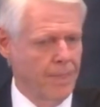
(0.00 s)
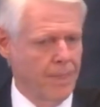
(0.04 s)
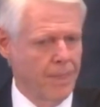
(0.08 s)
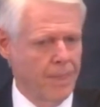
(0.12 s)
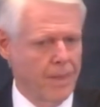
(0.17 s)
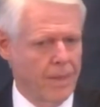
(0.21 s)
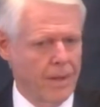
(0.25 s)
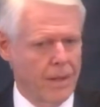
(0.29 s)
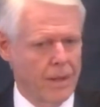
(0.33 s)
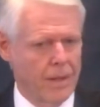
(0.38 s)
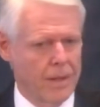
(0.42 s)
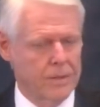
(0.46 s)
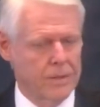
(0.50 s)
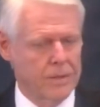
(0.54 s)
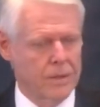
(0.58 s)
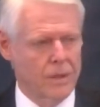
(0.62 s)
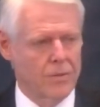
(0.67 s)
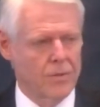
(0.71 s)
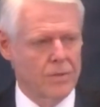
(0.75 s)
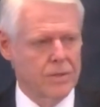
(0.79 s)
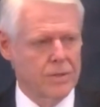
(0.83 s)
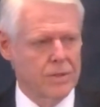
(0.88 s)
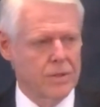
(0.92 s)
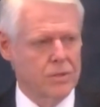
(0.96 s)
It's always
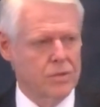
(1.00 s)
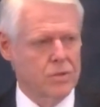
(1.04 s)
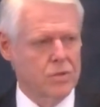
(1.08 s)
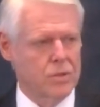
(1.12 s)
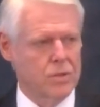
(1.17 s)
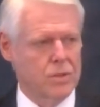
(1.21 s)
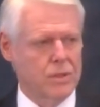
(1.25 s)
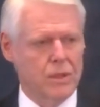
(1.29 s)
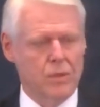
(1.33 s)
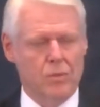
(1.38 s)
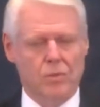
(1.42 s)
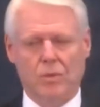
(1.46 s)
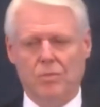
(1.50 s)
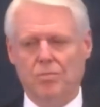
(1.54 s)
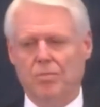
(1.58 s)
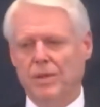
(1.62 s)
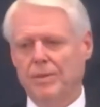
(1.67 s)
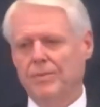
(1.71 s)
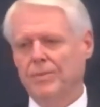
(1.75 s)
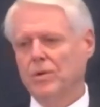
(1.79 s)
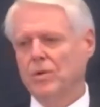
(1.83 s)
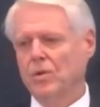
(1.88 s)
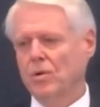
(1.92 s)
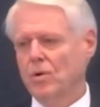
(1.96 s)
interesting when people
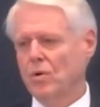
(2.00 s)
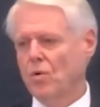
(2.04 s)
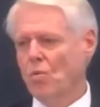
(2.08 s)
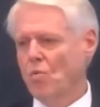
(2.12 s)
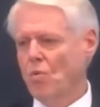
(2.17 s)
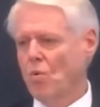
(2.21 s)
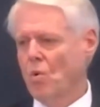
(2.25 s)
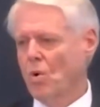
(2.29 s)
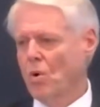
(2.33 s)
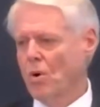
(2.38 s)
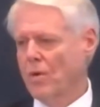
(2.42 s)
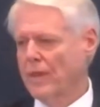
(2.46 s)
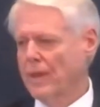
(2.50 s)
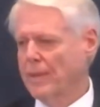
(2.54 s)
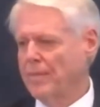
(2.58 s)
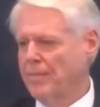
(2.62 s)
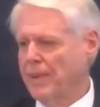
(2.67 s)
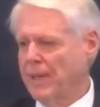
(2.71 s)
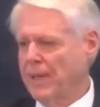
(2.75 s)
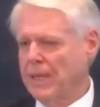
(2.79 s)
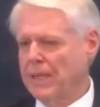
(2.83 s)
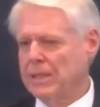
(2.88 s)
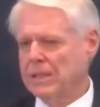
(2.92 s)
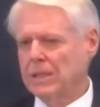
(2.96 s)
go to war, they
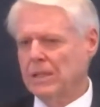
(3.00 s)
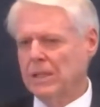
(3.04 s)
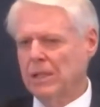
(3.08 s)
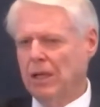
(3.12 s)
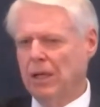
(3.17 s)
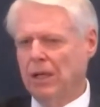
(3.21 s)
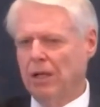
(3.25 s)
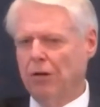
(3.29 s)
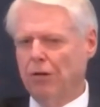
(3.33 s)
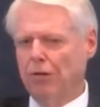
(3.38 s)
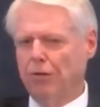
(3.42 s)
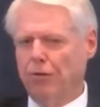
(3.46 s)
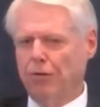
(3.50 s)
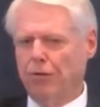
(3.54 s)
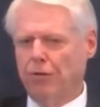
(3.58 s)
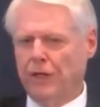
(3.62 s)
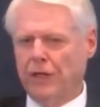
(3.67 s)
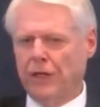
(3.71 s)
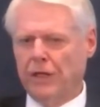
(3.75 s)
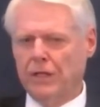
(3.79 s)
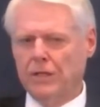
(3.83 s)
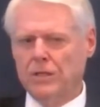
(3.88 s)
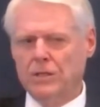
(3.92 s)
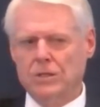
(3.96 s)
paint
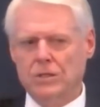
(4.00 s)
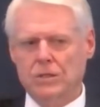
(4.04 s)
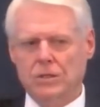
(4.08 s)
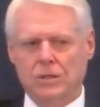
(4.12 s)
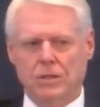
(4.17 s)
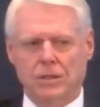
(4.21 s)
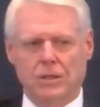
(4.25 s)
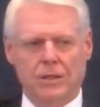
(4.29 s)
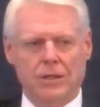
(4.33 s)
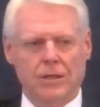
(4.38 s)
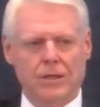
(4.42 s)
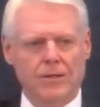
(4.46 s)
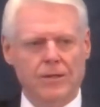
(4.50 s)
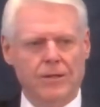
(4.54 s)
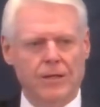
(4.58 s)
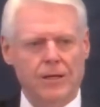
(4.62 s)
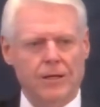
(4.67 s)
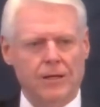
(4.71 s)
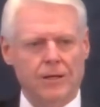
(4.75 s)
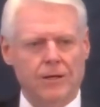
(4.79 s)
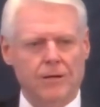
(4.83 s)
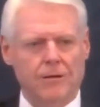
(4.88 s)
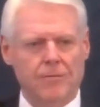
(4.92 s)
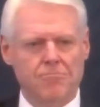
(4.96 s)
things on
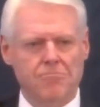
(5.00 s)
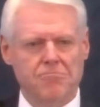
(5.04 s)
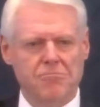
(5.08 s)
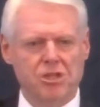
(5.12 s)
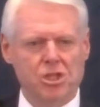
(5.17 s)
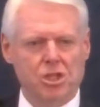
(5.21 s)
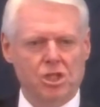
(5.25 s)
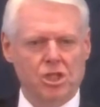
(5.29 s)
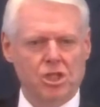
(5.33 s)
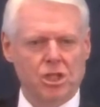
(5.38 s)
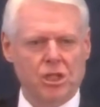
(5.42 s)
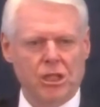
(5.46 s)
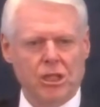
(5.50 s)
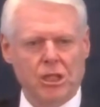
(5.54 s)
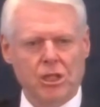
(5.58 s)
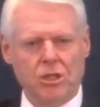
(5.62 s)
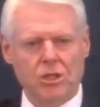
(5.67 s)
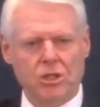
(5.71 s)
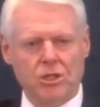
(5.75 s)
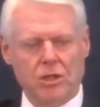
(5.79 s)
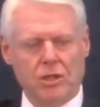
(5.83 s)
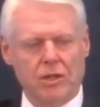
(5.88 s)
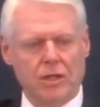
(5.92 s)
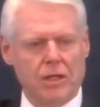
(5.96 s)
their machines and
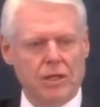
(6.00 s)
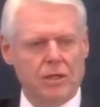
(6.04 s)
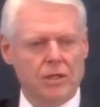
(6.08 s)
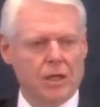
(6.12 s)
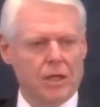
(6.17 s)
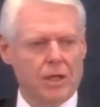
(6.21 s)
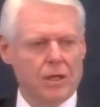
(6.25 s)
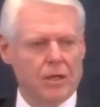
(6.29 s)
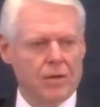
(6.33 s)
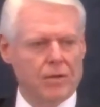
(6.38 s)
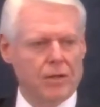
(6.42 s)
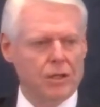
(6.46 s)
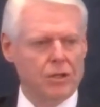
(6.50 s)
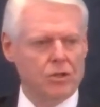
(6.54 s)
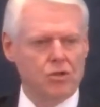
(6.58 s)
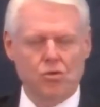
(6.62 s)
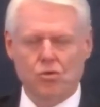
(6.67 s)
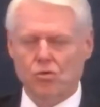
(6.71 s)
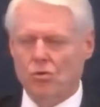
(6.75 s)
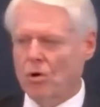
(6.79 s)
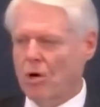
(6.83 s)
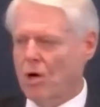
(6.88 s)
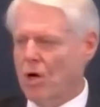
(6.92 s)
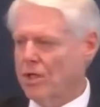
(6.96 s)
they, they
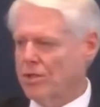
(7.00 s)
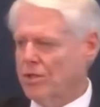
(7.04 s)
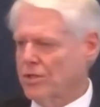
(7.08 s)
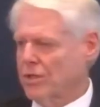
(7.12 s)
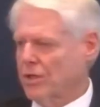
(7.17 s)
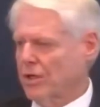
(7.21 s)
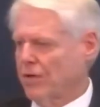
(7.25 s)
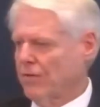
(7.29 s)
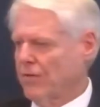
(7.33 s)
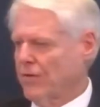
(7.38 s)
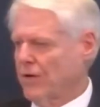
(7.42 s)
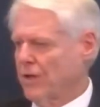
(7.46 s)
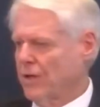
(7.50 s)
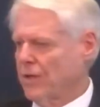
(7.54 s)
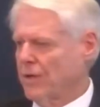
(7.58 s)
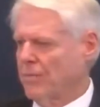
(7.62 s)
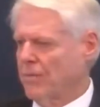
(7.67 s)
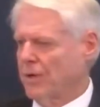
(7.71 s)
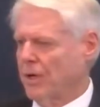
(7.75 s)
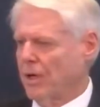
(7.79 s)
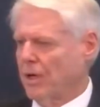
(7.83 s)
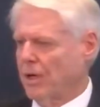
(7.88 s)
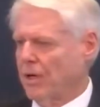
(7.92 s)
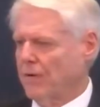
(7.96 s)
draw stuff on them
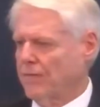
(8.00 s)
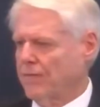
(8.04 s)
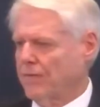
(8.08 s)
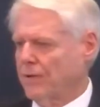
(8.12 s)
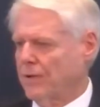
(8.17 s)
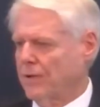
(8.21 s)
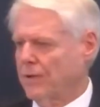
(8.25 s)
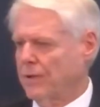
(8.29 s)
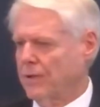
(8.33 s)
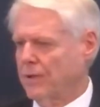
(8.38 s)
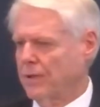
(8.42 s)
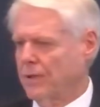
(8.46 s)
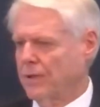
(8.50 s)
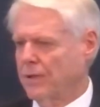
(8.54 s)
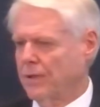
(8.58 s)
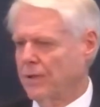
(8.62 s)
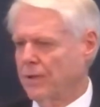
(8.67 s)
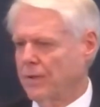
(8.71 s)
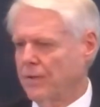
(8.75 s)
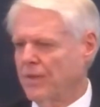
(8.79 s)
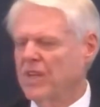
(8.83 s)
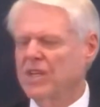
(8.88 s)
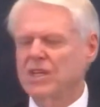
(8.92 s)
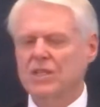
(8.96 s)
often that
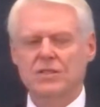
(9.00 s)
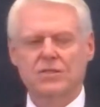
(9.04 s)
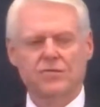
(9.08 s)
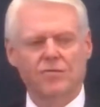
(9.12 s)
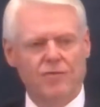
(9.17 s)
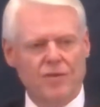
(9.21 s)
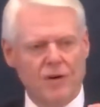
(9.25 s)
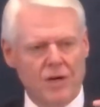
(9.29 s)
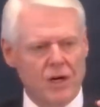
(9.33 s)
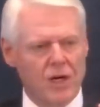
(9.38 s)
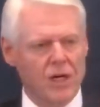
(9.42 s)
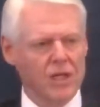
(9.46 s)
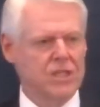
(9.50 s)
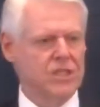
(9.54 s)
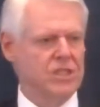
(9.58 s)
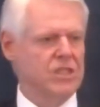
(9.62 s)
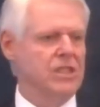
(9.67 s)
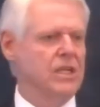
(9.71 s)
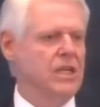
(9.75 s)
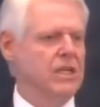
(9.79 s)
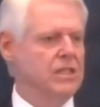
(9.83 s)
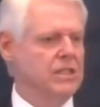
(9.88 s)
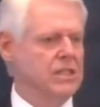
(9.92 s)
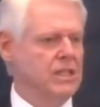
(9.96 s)
is very
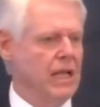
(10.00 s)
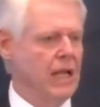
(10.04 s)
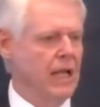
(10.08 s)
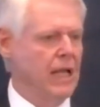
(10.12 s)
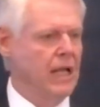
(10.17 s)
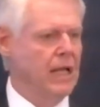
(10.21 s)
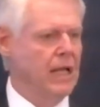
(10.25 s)
satanic